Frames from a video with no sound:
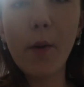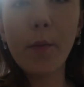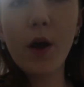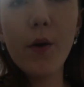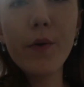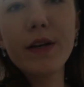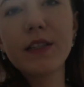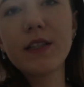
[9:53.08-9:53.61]
I'm
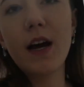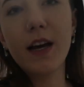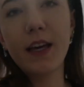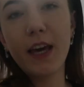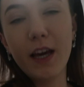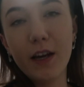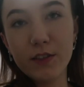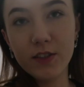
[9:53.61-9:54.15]
going to
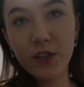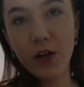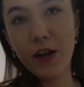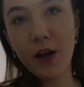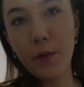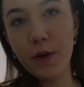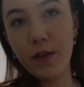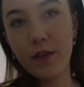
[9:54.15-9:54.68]
IKEA on
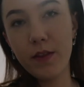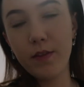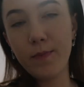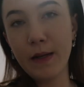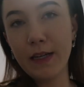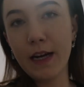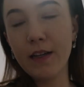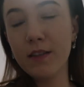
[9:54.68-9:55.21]
Sunday with
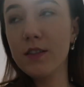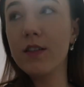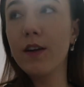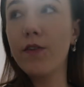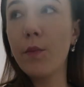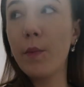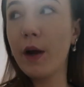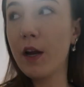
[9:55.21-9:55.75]
my dad and
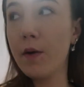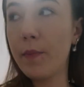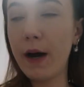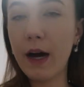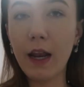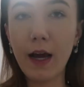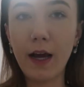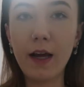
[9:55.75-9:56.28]
stuff, and we're going to
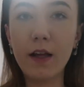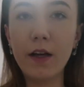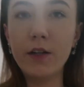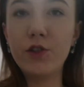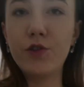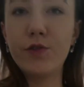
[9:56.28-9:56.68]
buy like a